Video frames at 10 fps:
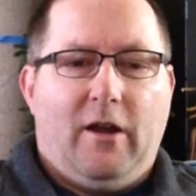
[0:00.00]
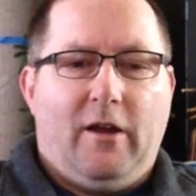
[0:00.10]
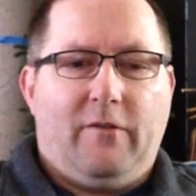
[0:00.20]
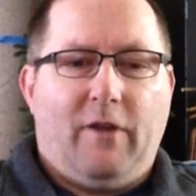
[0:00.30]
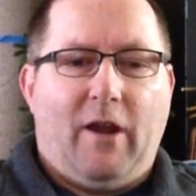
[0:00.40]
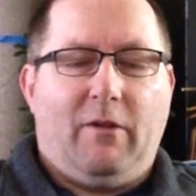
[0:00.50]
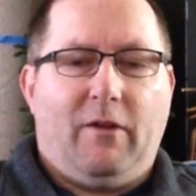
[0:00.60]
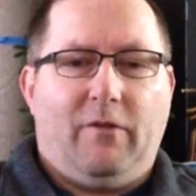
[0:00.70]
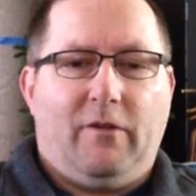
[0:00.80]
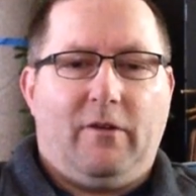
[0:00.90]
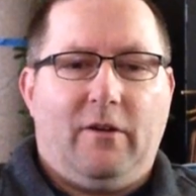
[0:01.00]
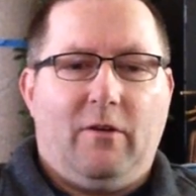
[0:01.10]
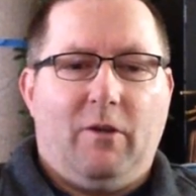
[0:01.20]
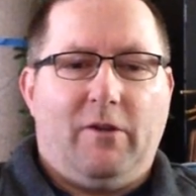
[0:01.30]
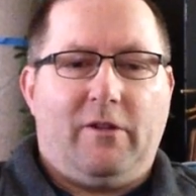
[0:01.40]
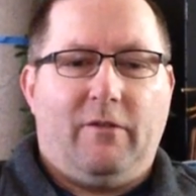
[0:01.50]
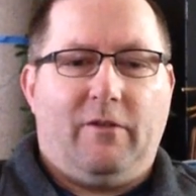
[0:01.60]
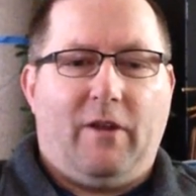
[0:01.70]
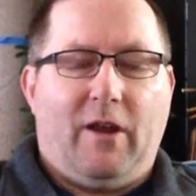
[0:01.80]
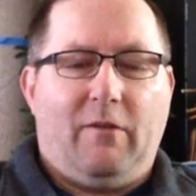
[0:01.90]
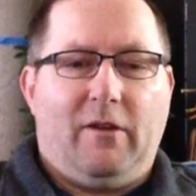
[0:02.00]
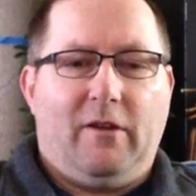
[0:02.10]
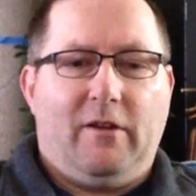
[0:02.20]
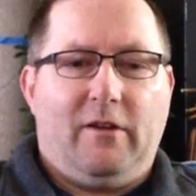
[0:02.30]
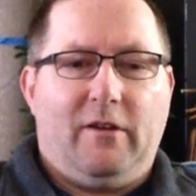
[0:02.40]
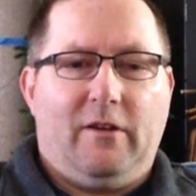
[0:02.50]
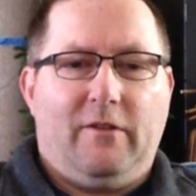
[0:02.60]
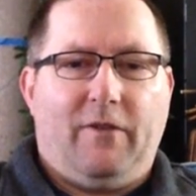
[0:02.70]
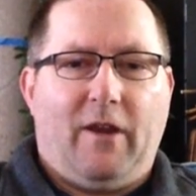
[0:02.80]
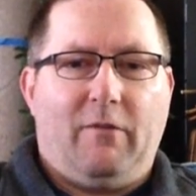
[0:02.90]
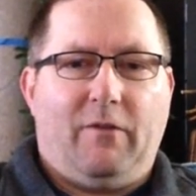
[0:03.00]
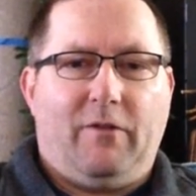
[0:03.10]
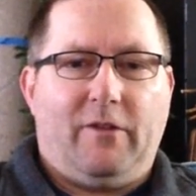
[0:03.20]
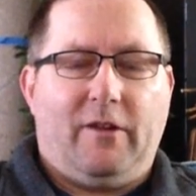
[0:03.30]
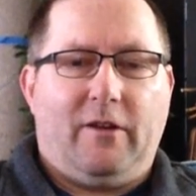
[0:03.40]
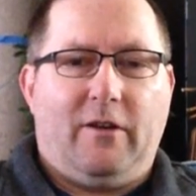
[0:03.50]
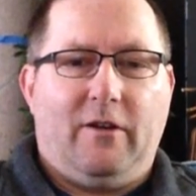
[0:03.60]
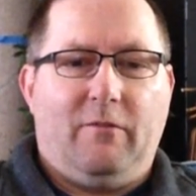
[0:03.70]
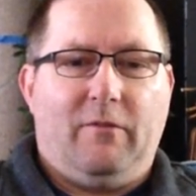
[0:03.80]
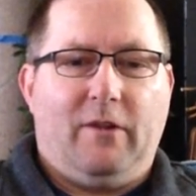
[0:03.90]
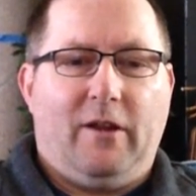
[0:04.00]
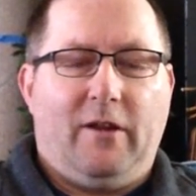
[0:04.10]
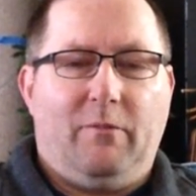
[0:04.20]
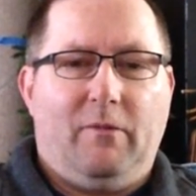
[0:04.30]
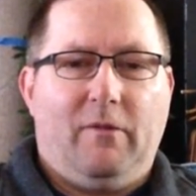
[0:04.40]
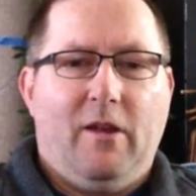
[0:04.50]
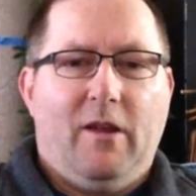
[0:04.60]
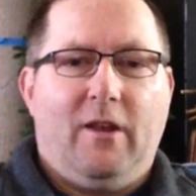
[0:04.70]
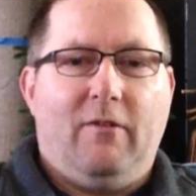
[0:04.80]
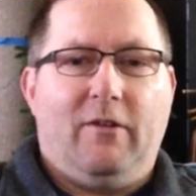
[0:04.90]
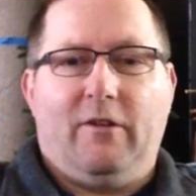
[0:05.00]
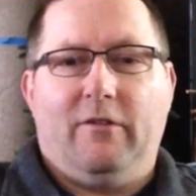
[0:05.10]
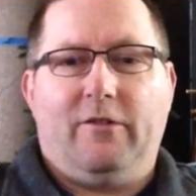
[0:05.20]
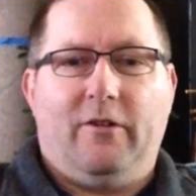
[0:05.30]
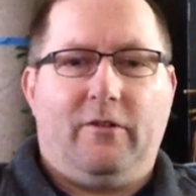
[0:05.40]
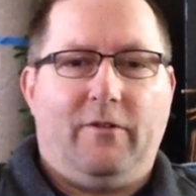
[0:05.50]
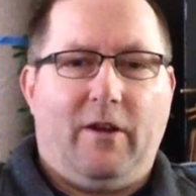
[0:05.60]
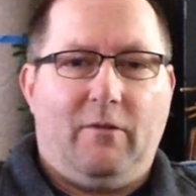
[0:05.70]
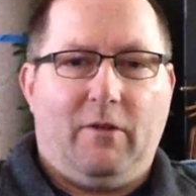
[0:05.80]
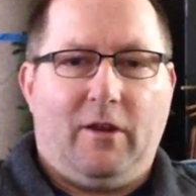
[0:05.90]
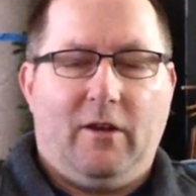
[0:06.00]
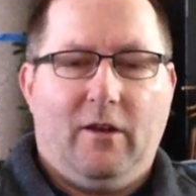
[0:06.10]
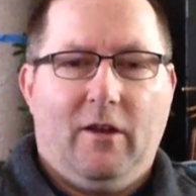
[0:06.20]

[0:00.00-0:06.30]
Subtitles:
His family most of his family forsook him. Even his own church family,